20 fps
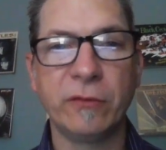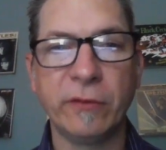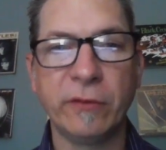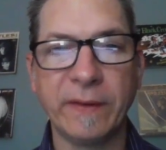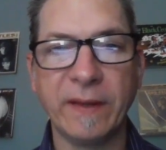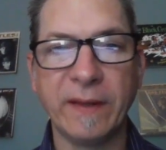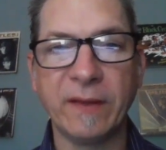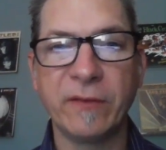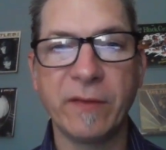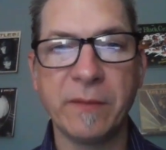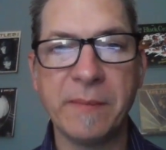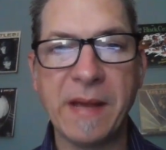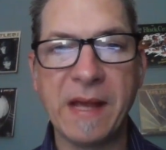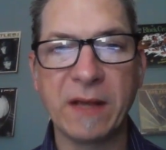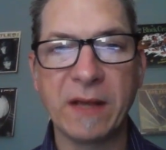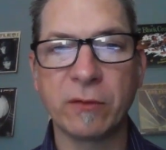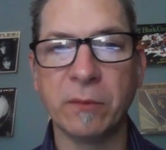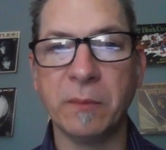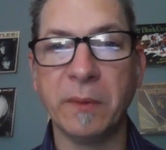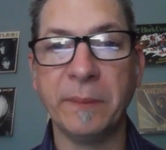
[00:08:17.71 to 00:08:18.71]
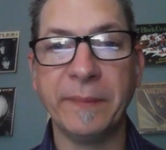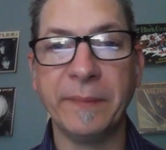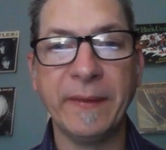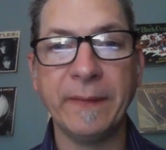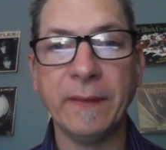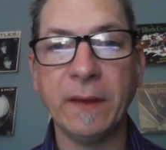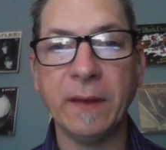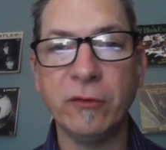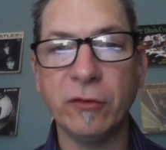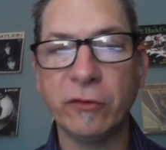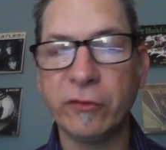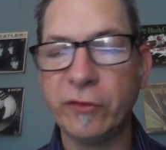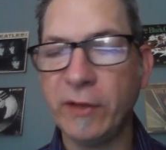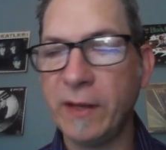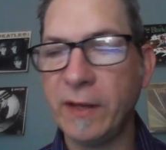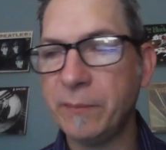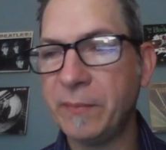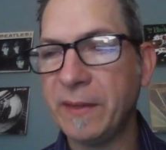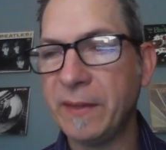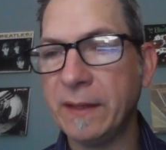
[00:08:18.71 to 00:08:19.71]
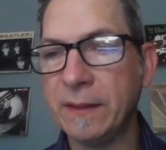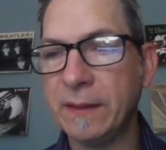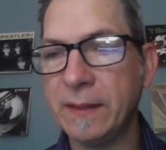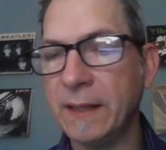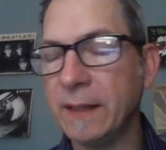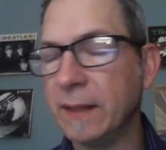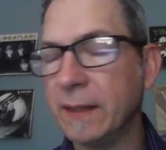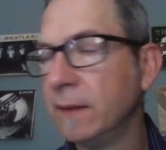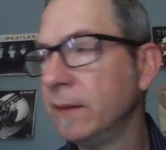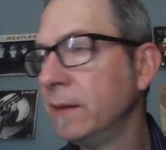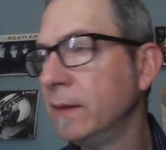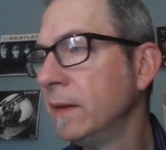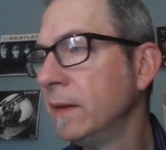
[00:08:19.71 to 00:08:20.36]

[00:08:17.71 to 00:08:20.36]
so that's the maximum. And then they just type that data.